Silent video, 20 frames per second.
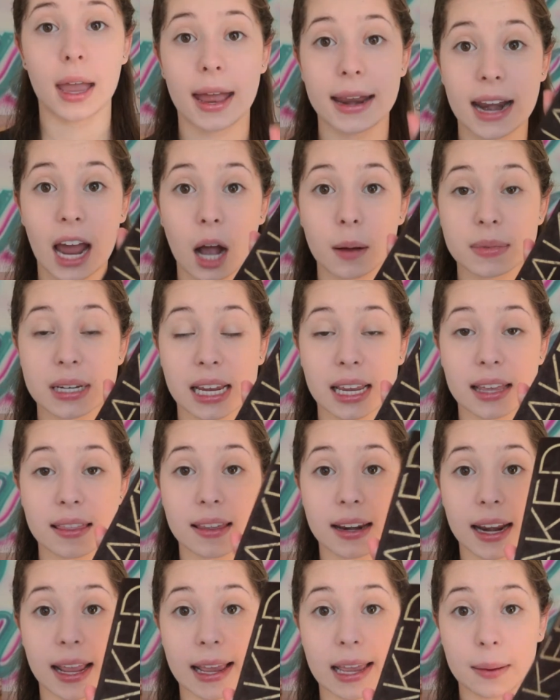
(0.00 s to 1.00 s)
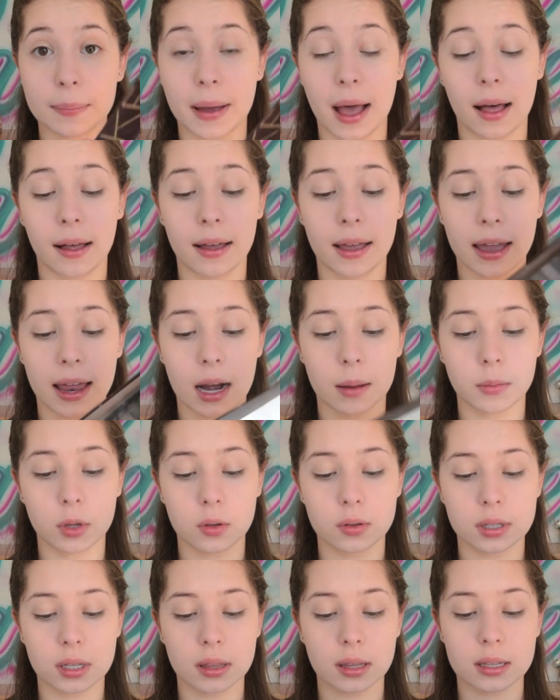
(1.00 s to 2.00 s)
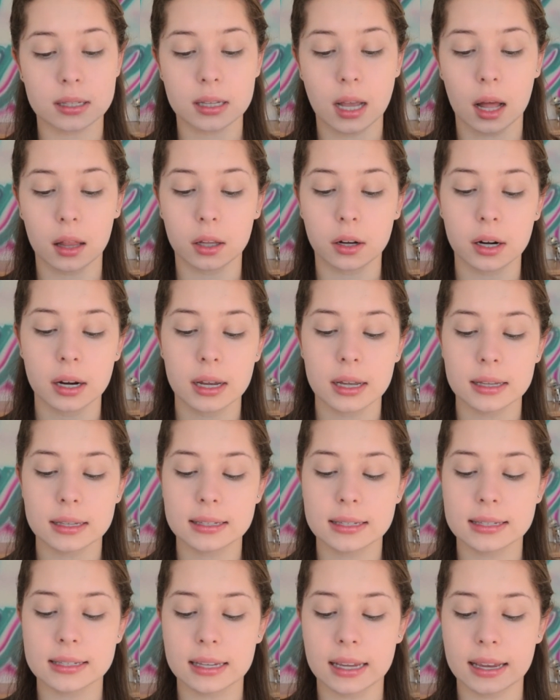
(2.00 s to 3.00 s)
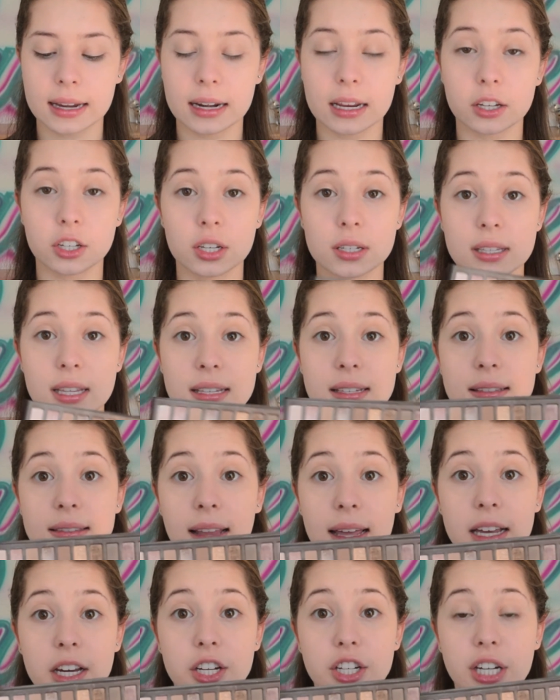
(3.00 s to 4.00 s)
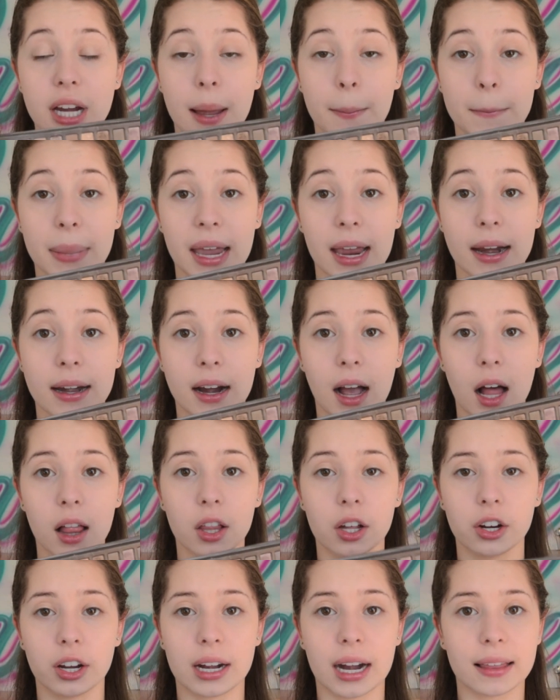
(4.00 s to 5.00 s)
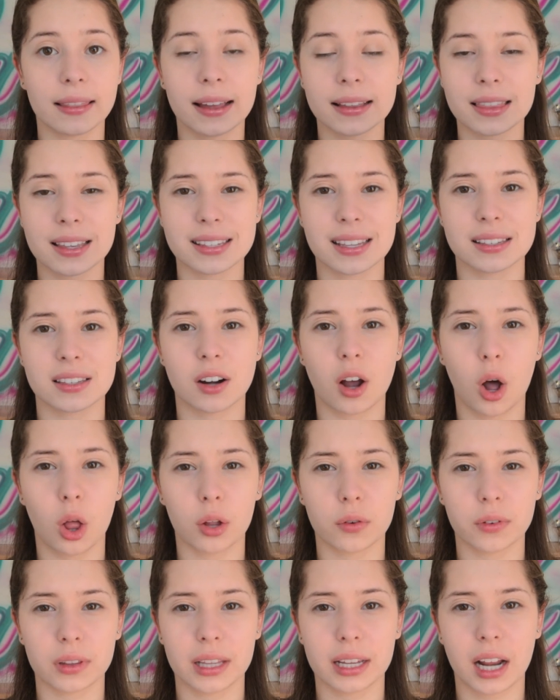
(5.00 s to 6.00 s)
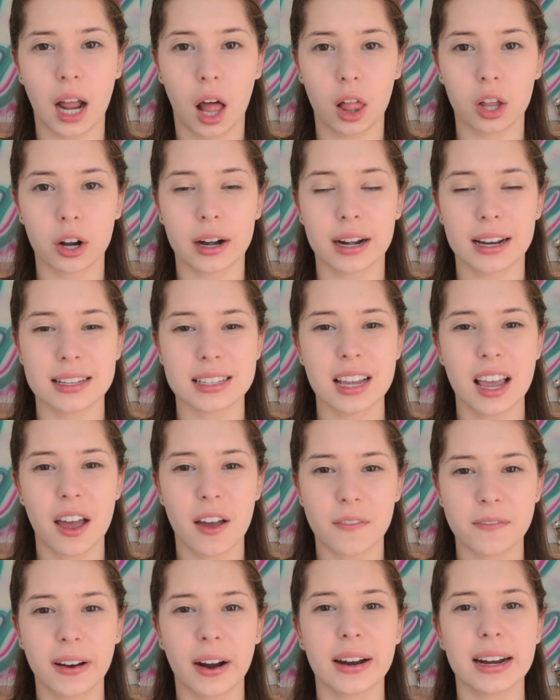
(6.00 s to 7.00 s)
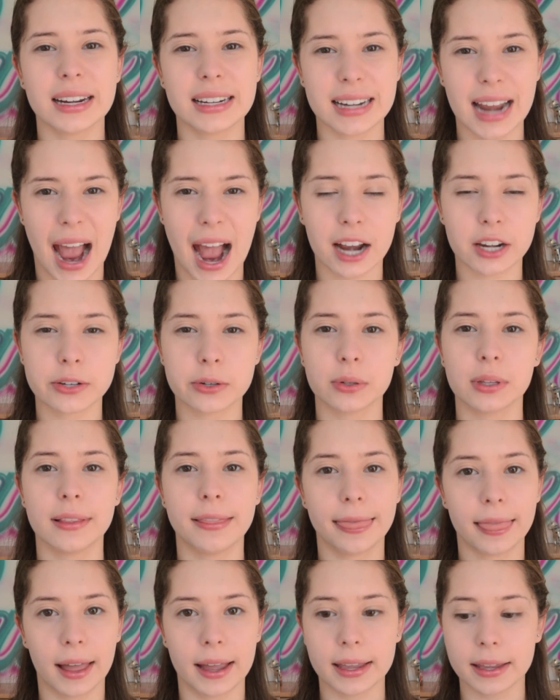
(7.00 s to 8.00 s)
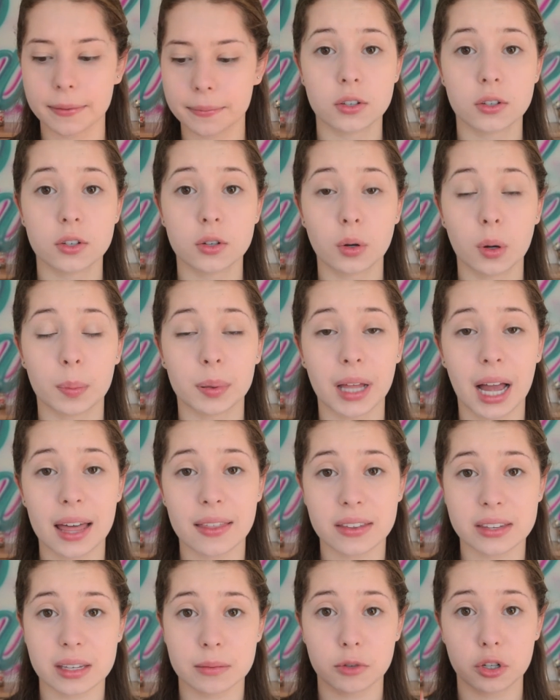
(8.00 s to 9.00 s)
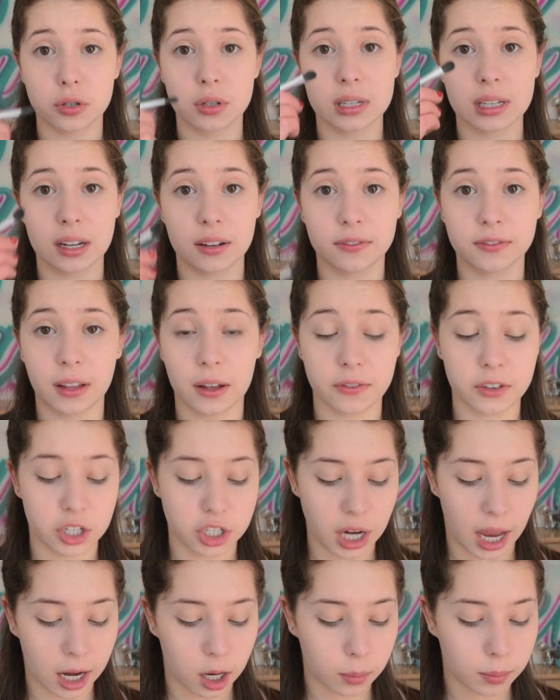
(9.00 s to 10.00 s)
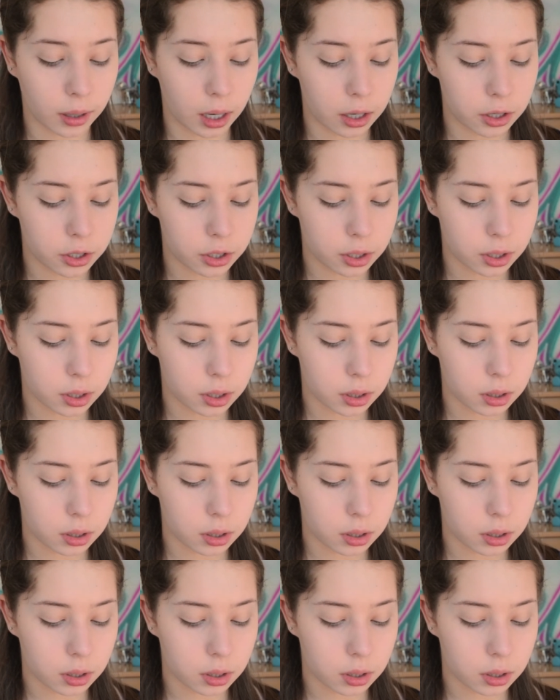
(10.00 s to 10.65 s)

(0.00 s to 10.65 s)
And now I'm taking the Naked palette and I'm using this color Sin. It's just this light champagne color, and I like this as an all over lid color, and it's very natural and light. To apply this, I'm just using a fluffy shadow brush.